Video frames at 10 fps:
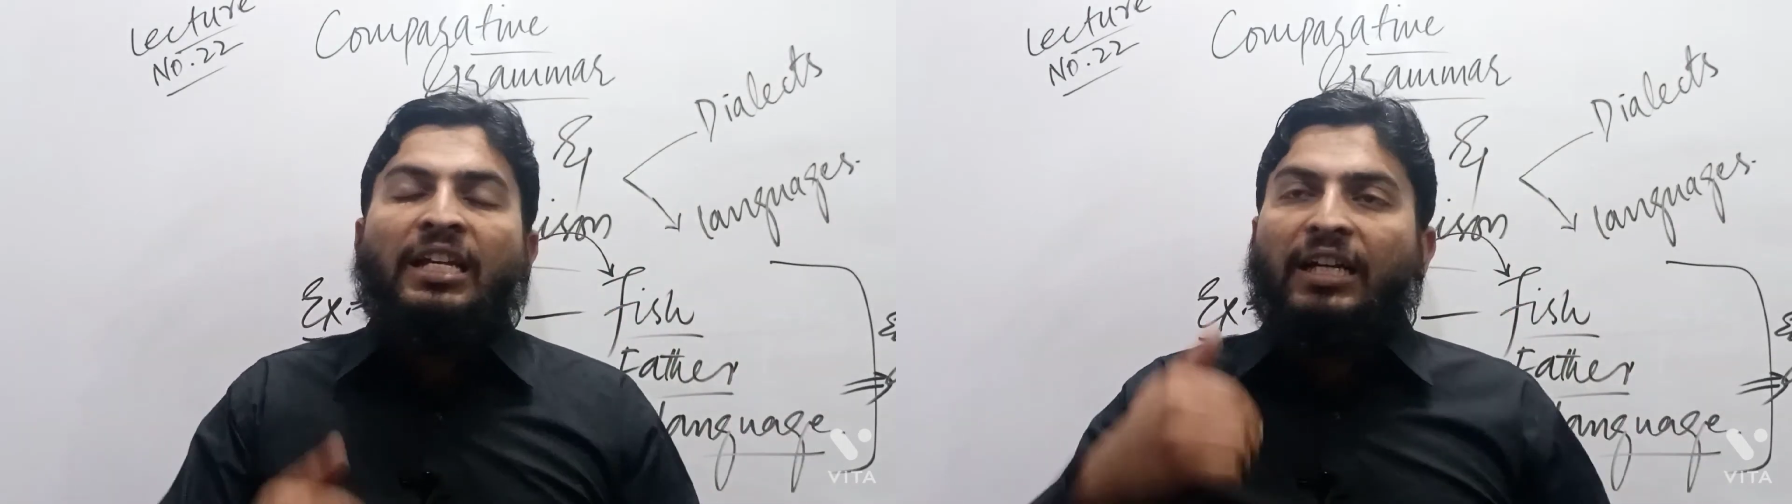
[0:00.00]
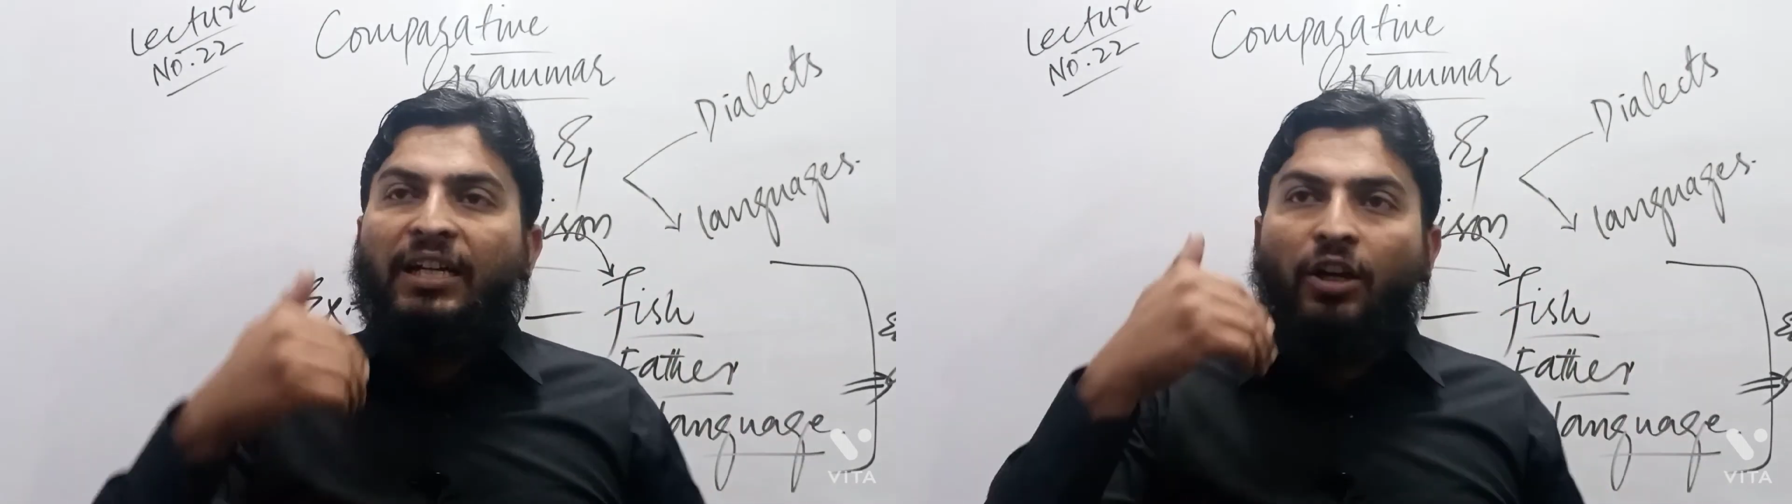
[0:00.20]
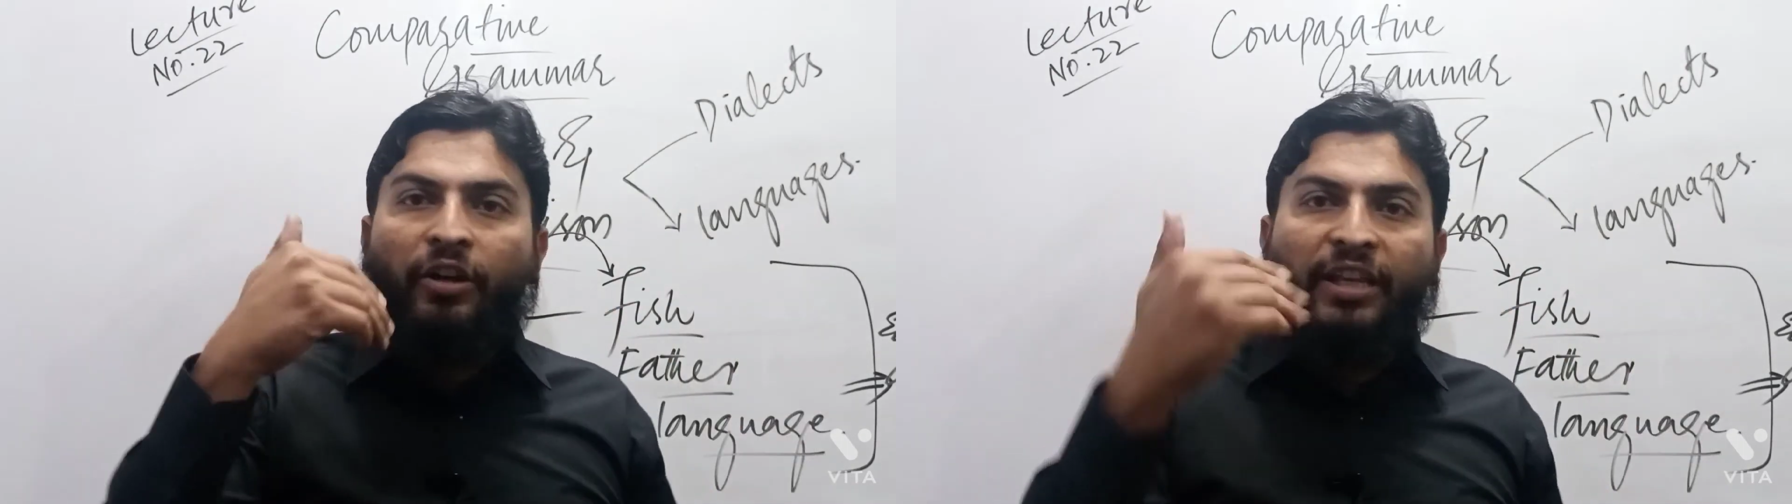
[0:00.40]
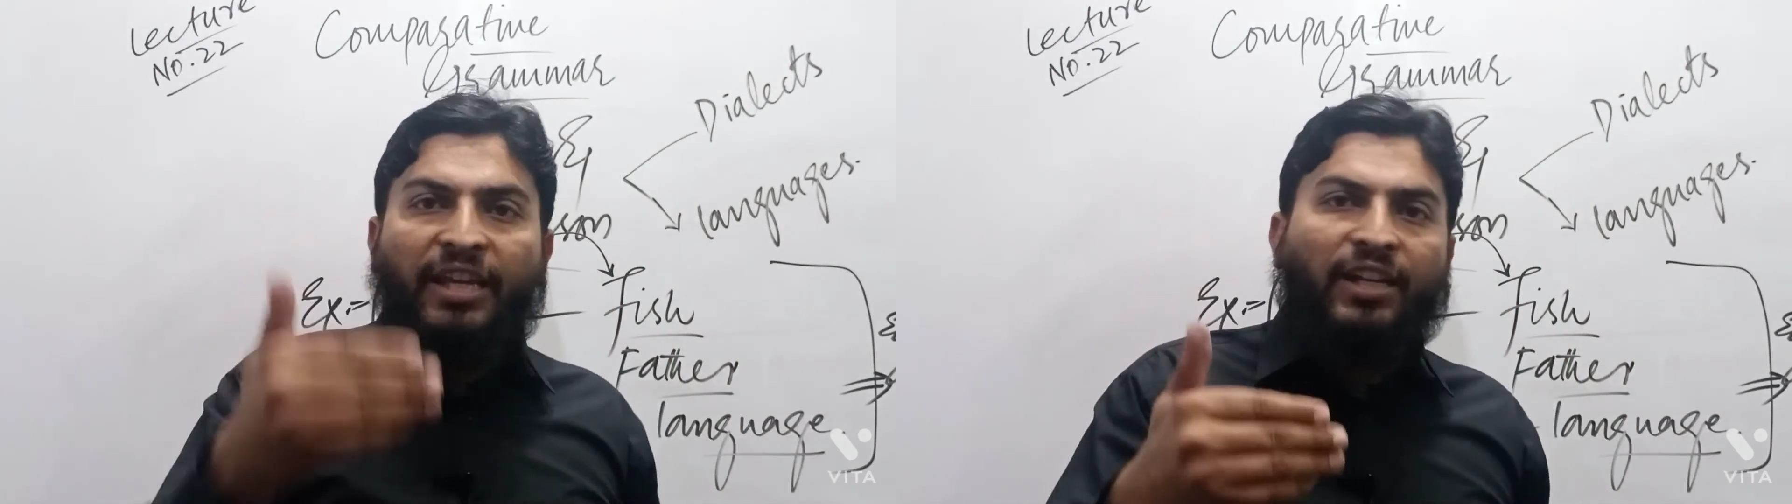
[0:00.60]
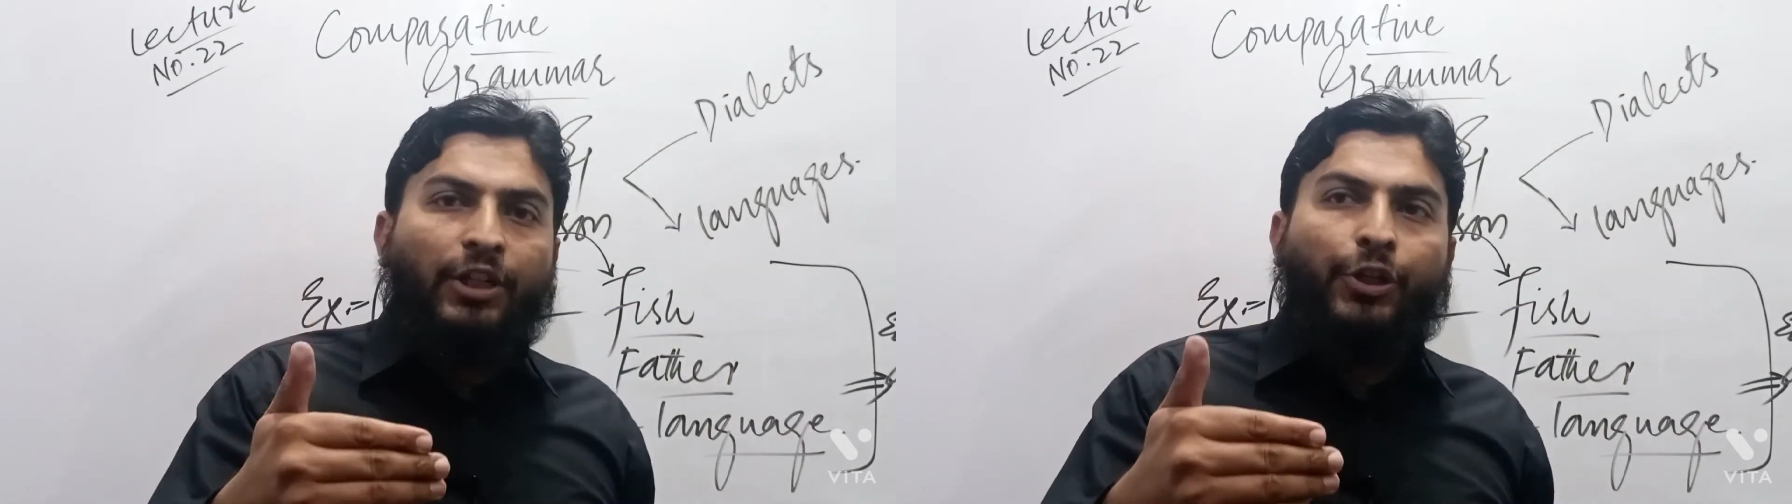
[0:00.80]
On
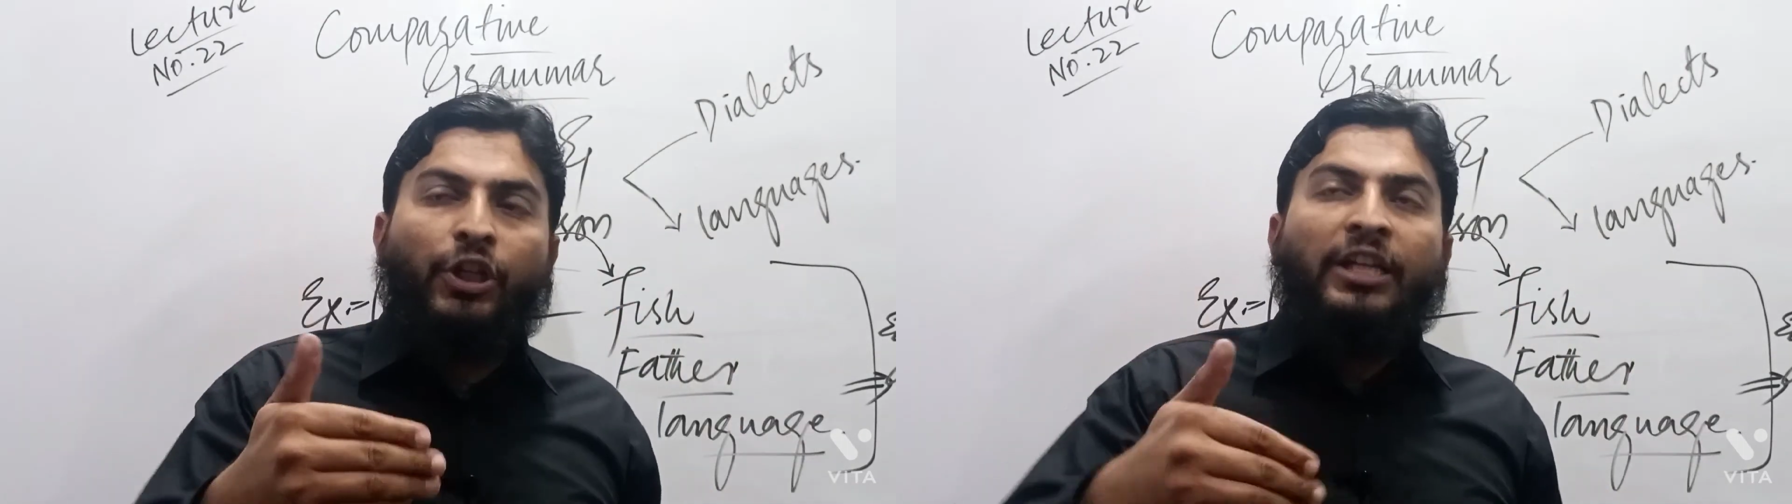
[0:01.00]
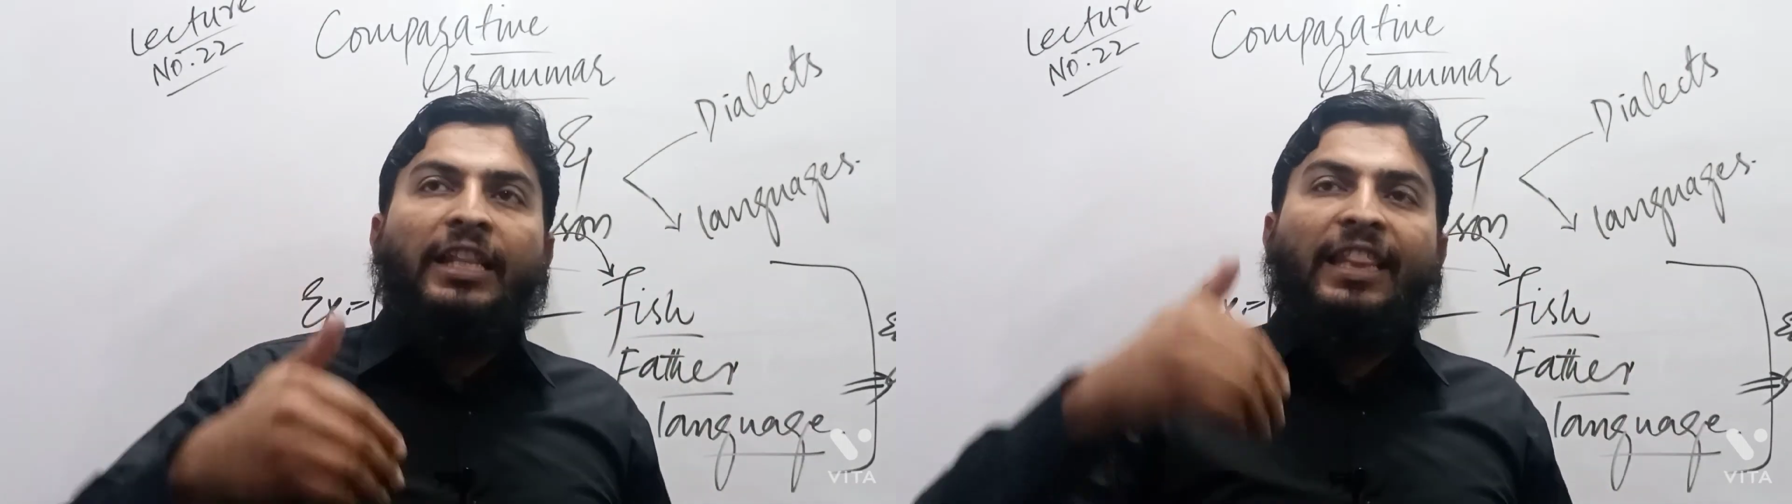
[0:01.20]
English,